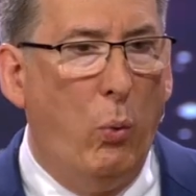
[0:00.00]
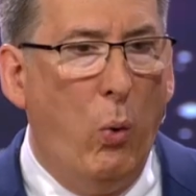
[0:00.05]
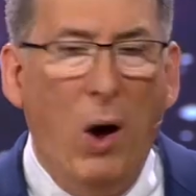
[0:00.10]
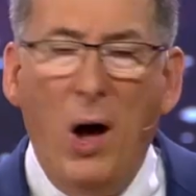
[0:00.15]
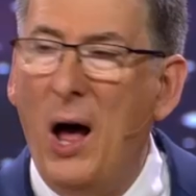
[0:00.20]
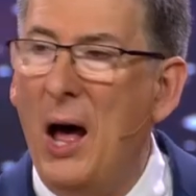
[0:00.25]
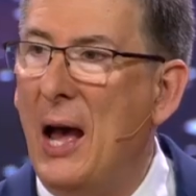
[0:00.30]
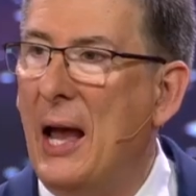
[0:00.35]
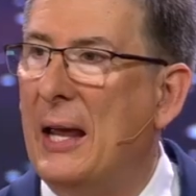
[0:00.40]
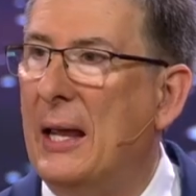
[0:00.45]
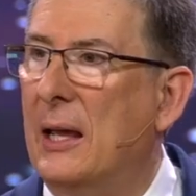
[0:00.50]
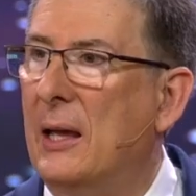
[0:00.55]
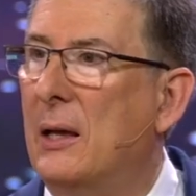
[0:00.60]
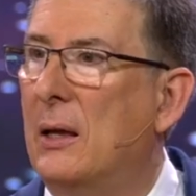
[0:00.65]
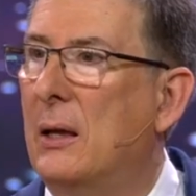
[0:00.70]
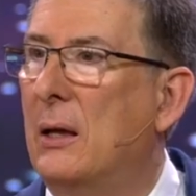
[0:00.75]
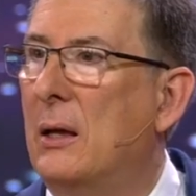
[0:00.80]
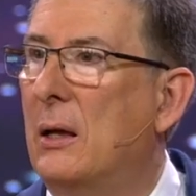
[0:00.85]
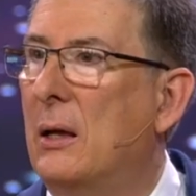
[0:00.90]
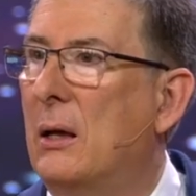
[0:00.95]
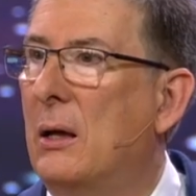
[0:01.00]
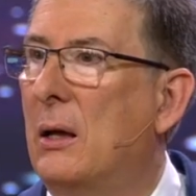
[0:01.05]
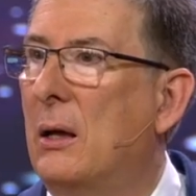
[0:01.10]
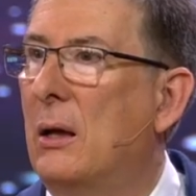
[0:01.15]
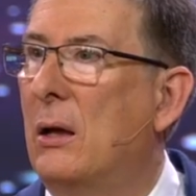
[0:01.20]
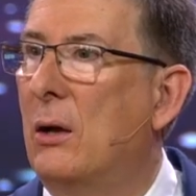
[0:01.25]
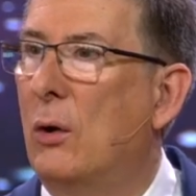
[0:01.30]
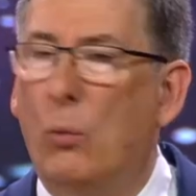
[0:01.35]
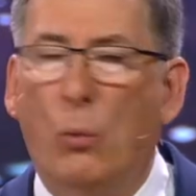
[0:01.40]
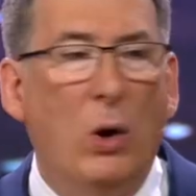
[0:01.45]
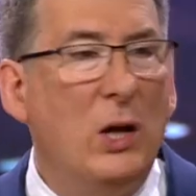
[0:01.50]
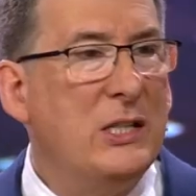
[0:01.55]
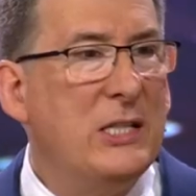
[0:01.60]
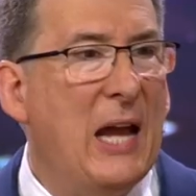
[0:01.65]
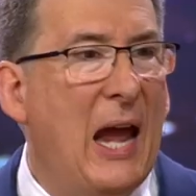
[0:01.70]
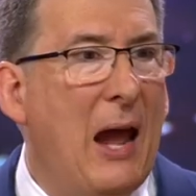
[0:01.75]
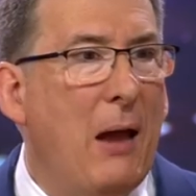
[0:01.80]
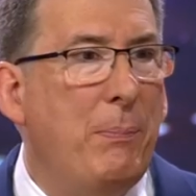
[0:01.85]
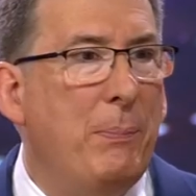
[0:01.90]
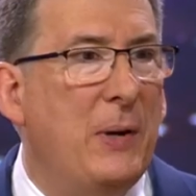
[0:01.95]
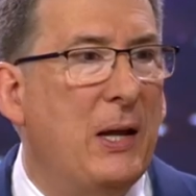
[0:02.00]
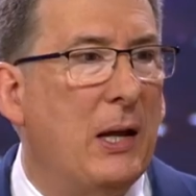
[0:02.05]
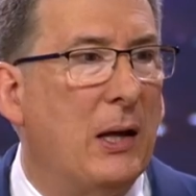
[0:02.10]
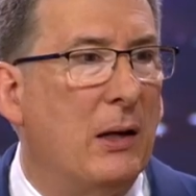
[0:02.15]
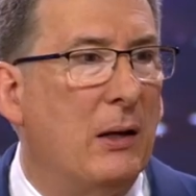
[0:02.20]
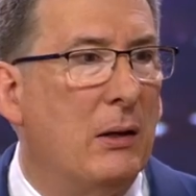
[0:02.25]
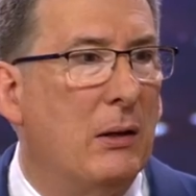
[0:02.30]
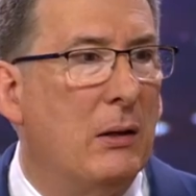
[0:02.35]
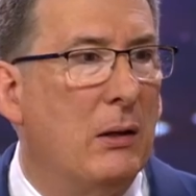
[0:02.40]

why? What's happening?